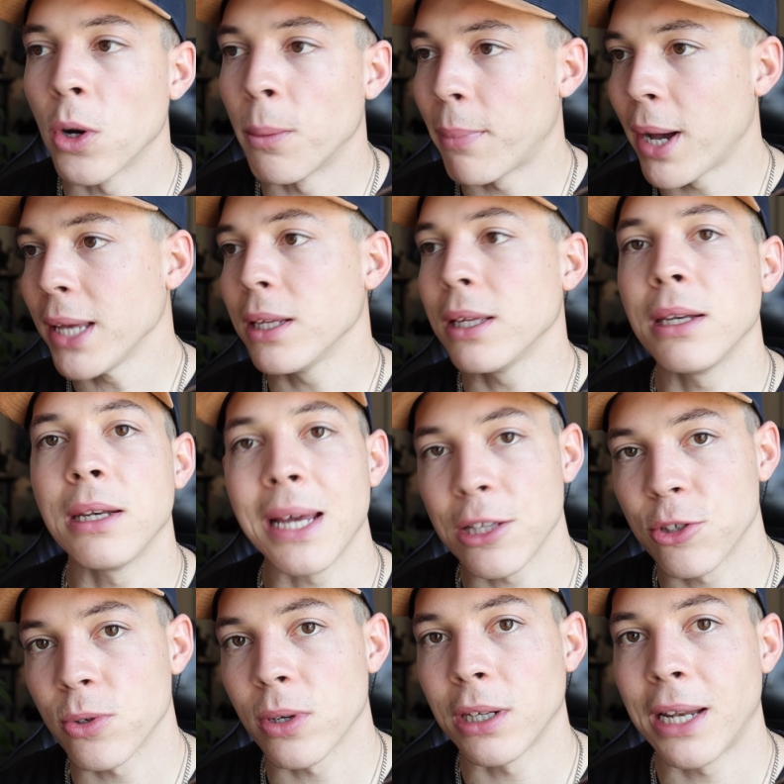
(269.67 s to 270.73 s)
combining
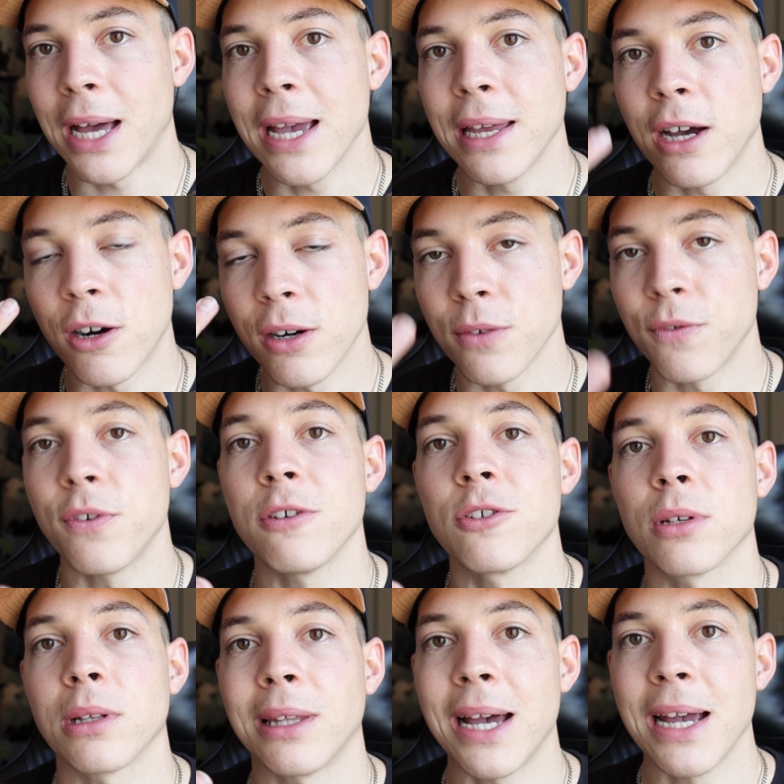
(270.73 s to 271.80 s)
natural light,
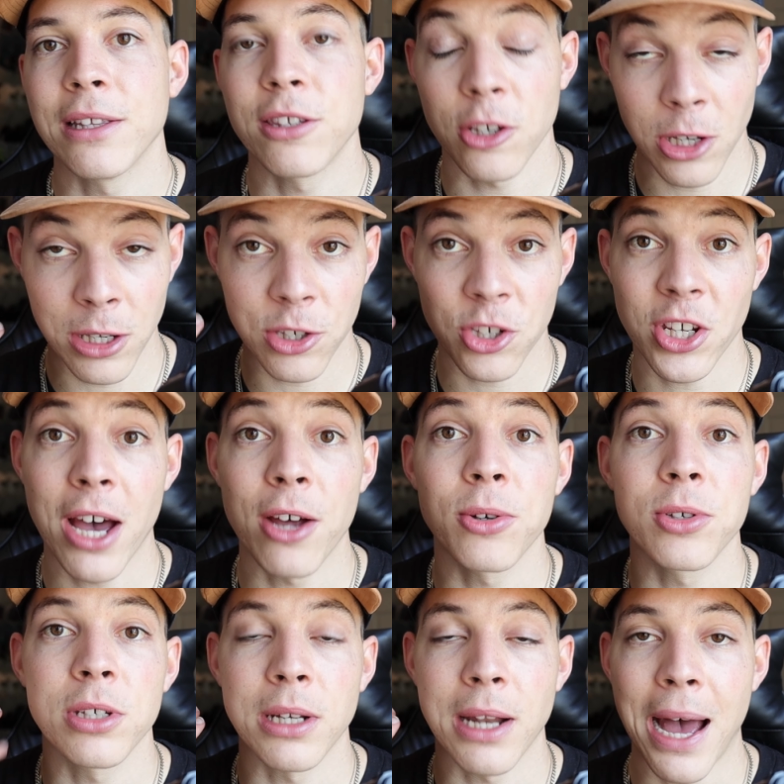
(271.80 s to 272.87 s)
artificial light, and
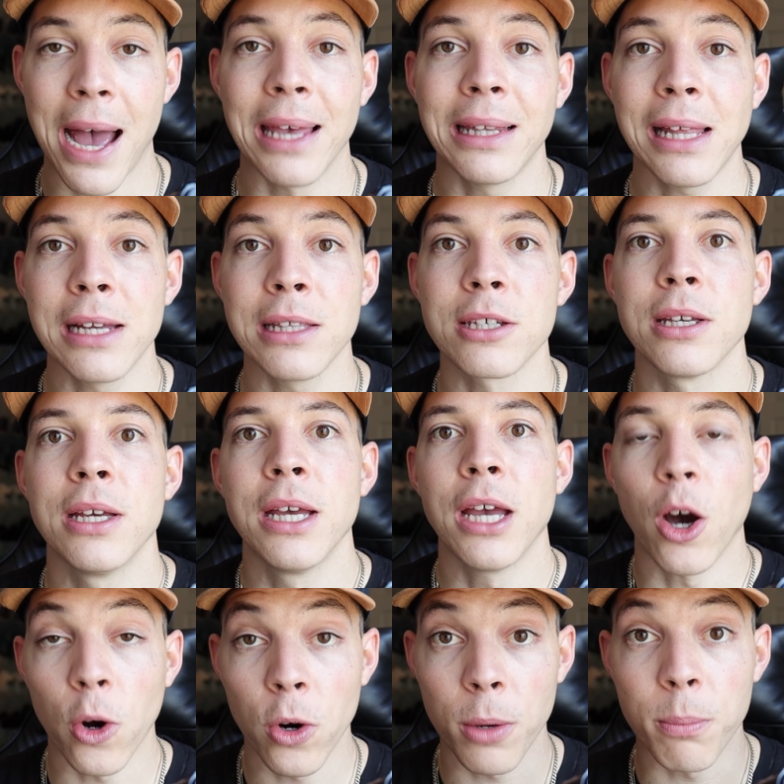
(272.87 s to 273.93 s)
shadows and highlights,
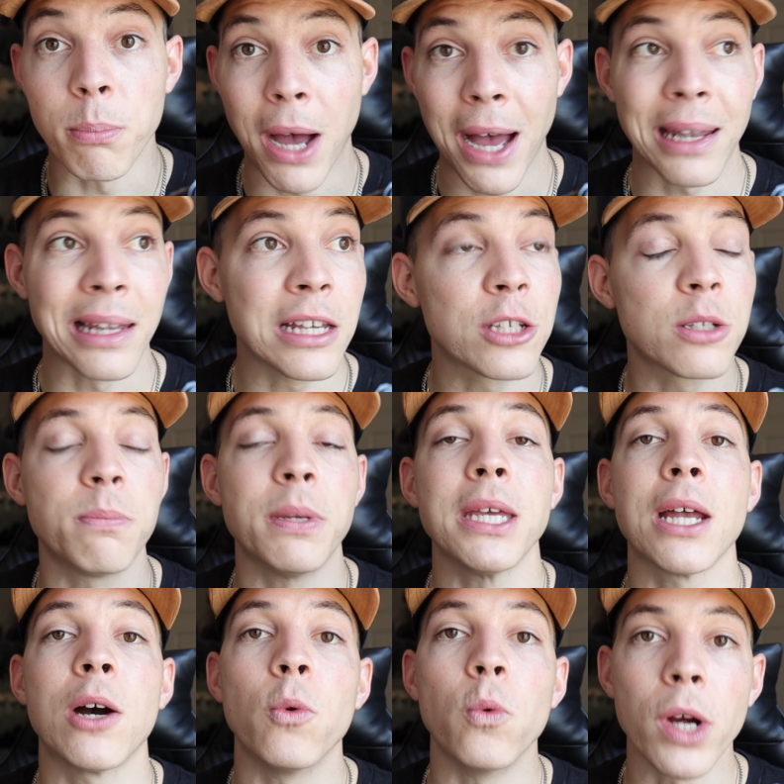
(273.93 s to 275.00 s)
or at least
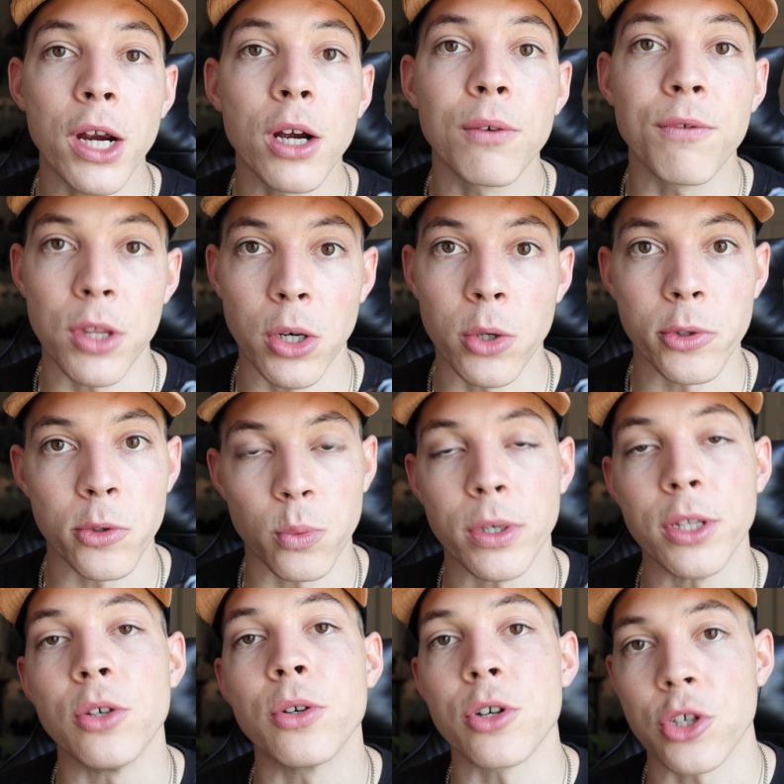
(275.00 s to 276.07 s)
being aware of those
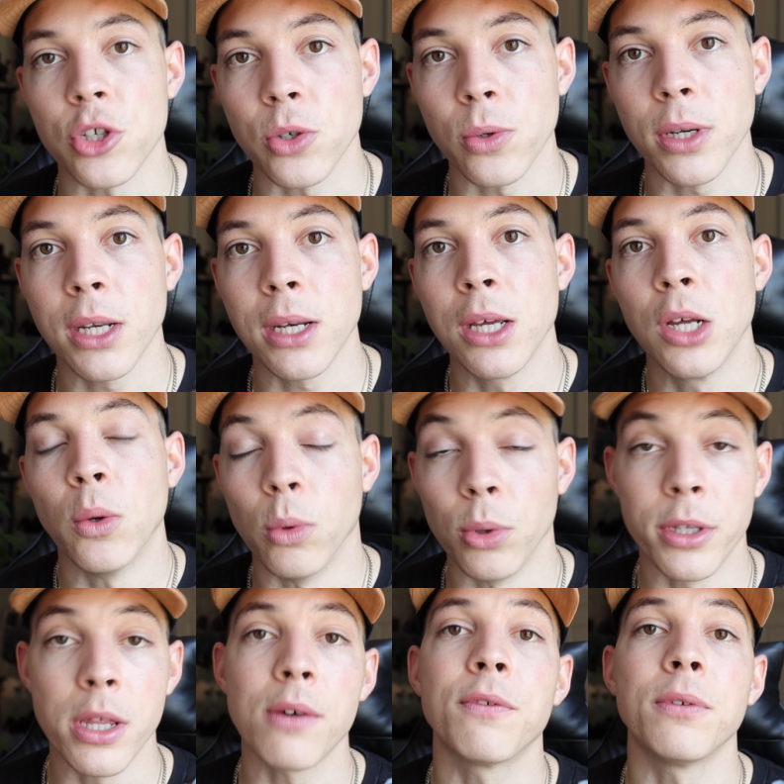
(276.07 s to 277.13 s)
when you're shooting, will
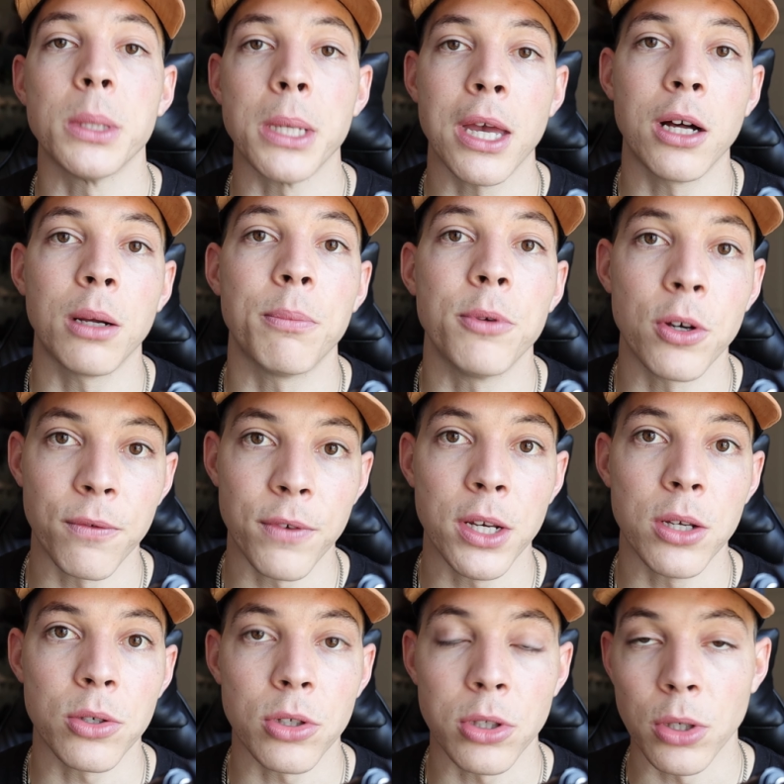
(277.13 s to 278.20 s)
definitely help your
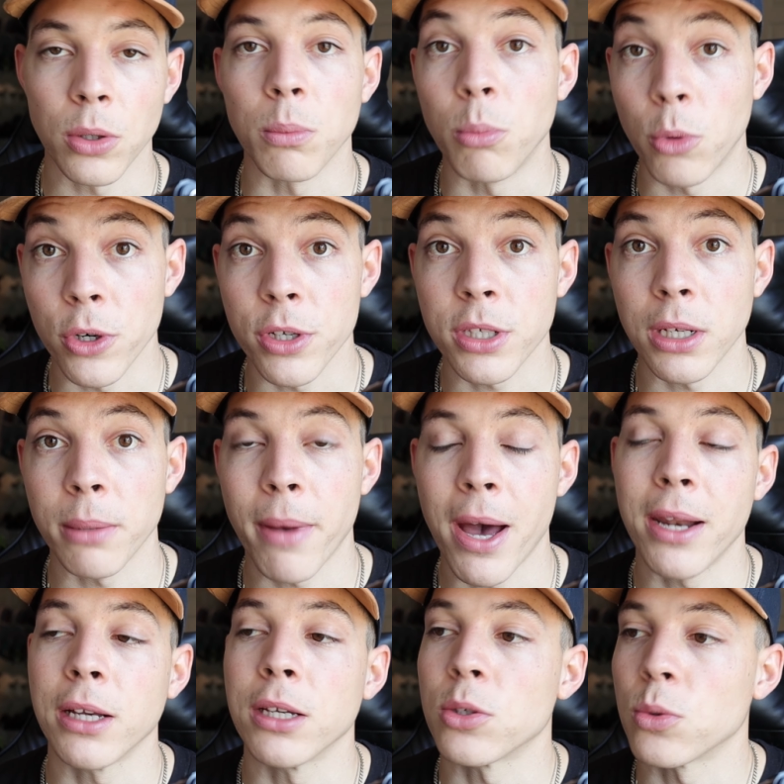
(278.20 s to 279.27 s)
videos look more
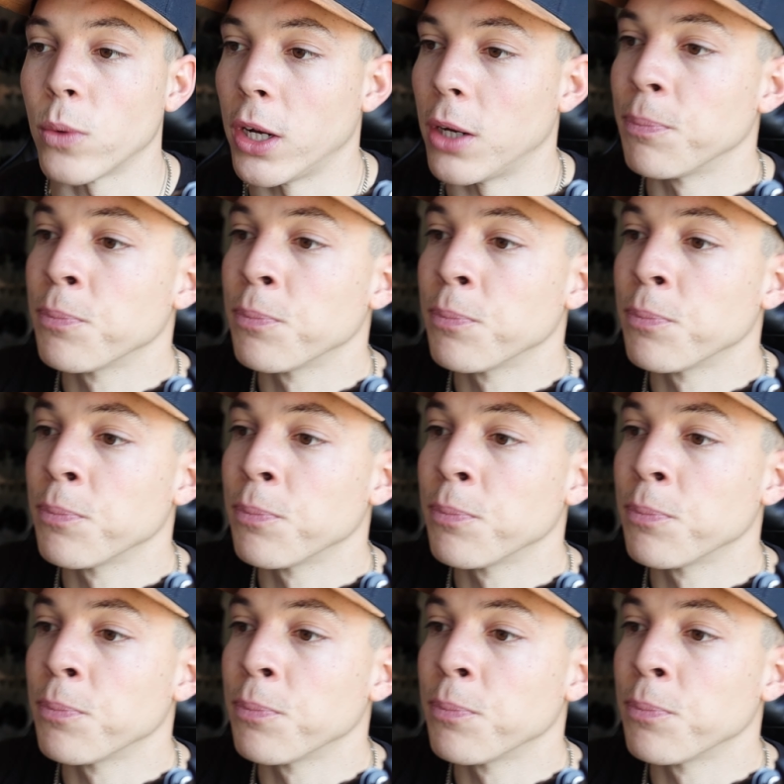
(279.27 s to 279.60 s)
cinematic as well.